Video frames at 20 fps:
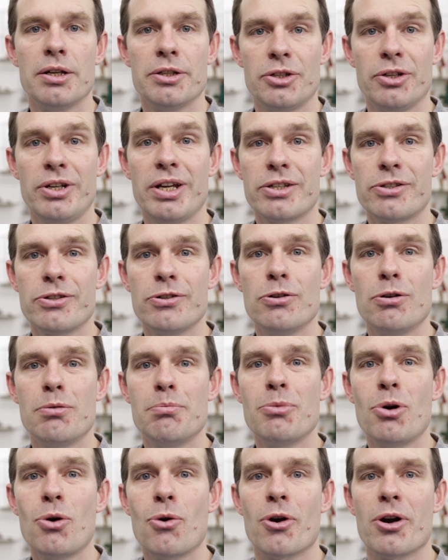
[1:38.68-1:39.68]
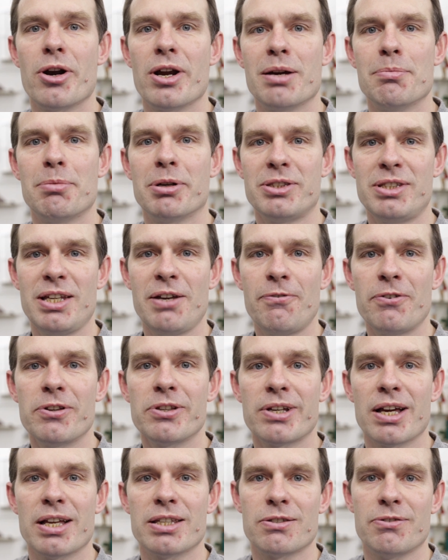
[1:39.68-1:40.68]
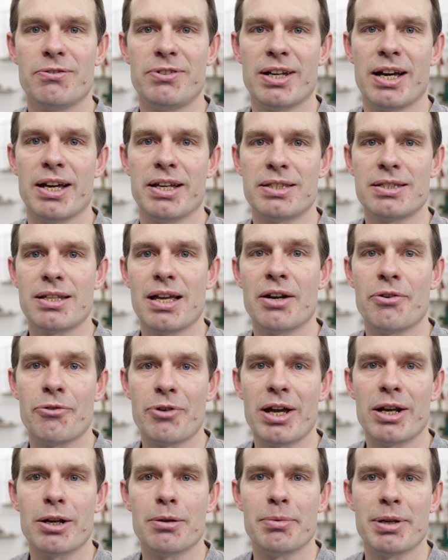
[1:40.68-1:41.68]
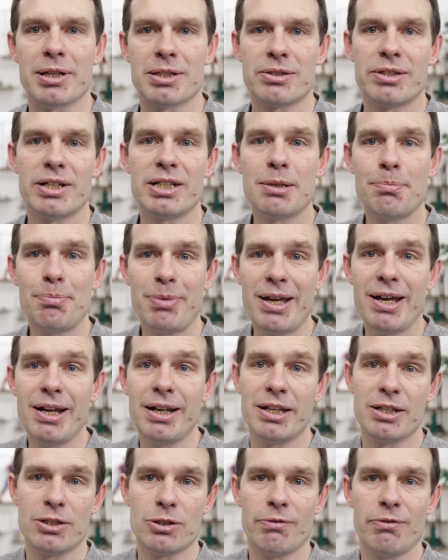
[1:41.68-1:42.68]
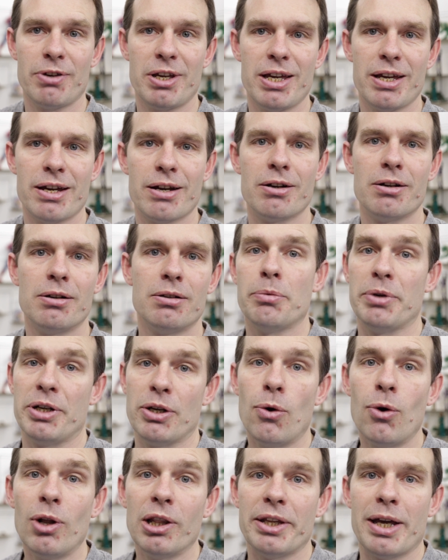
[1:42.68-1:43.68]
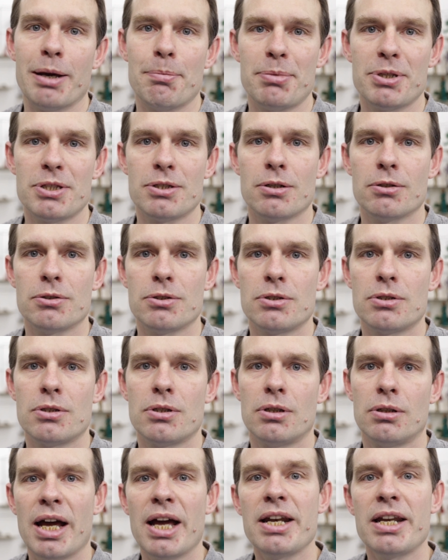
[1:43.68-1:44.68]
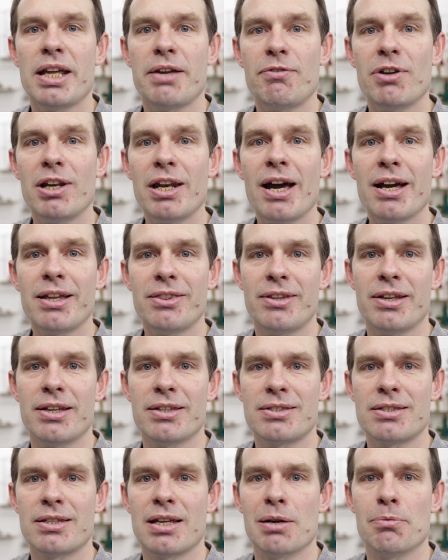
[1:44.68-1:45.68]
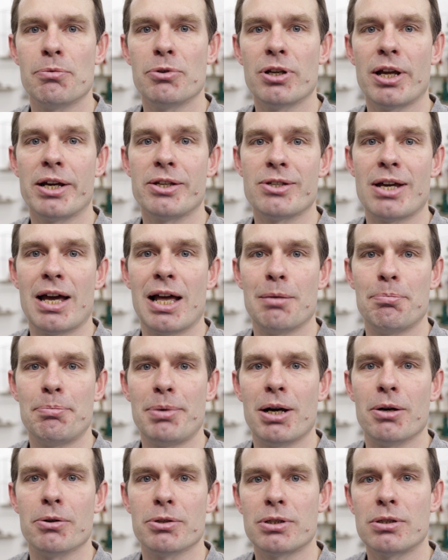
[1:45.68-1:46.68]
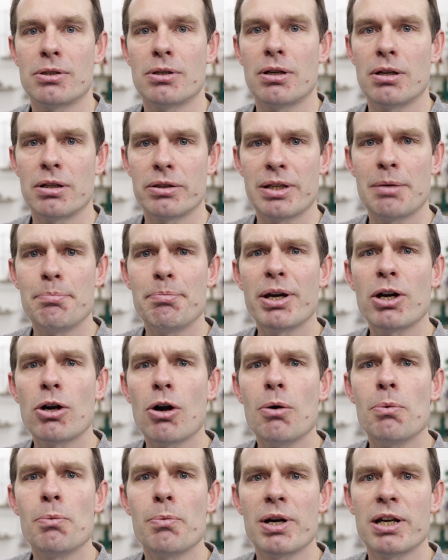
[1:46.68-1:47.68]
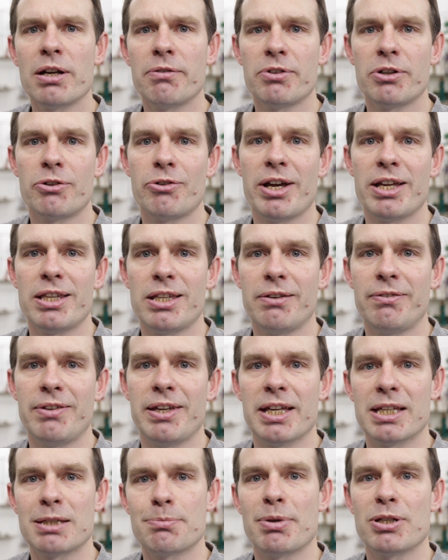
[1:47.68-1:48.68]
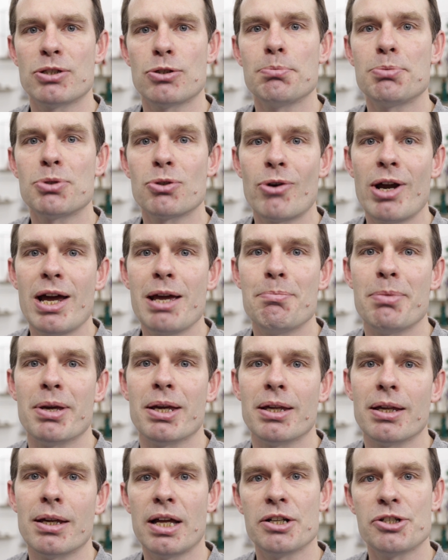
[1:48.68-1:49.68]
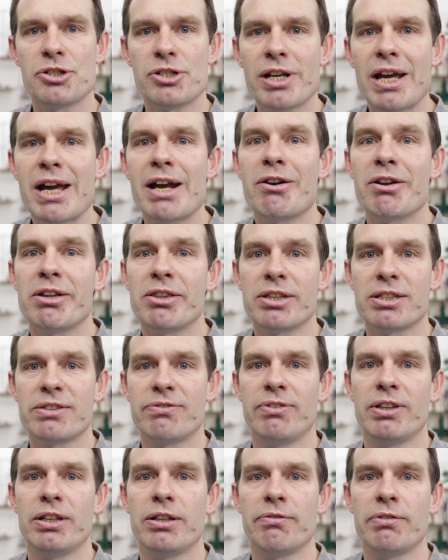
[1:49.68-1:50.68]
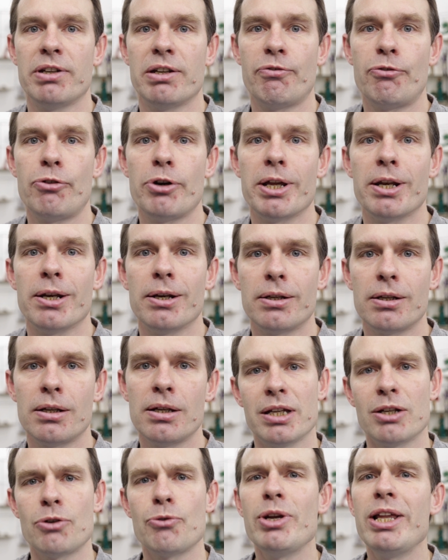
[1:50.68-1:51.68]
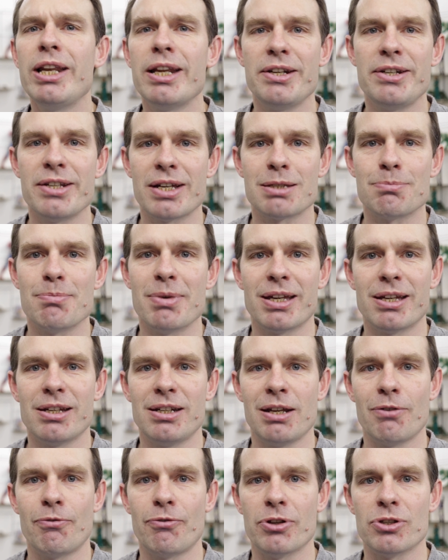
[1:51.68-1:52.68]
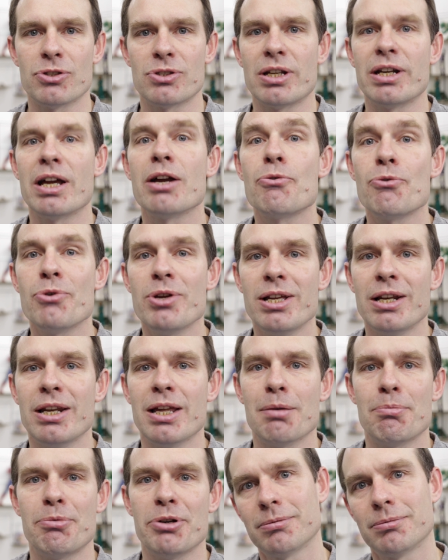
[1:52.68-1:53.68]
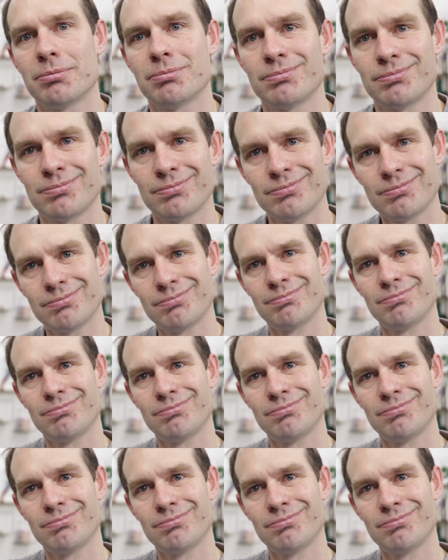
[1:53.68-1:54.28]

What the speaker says: To get to know more about different kinds of dice and randomness, there's a playlist over here with all the episodes. And if you like this and would like to help out, then become one of the creative geeks by subscribing and sharing this video with a friend. It really does make a difference and I really appreciate it.